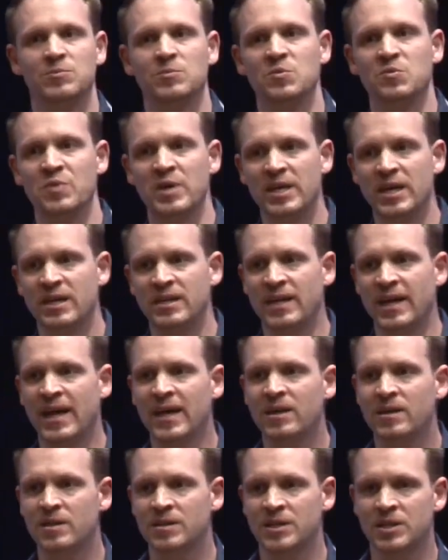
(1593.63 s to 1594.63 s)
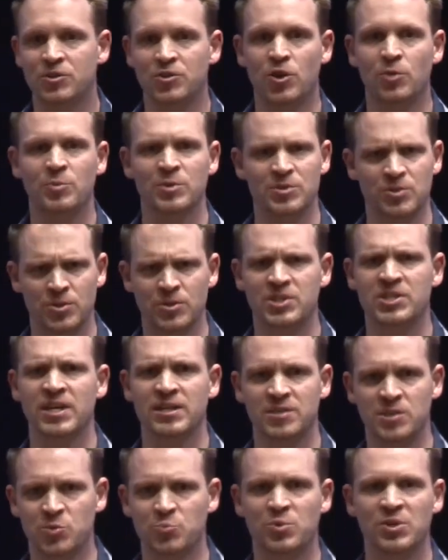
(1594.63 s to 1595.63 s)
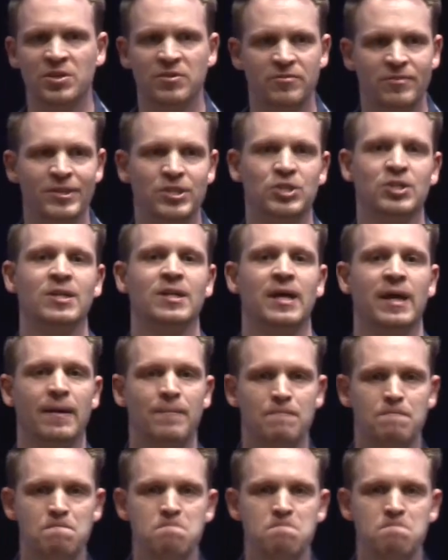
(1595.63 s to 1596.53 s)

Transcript: We can handle the terpene synthase pretty efficiently.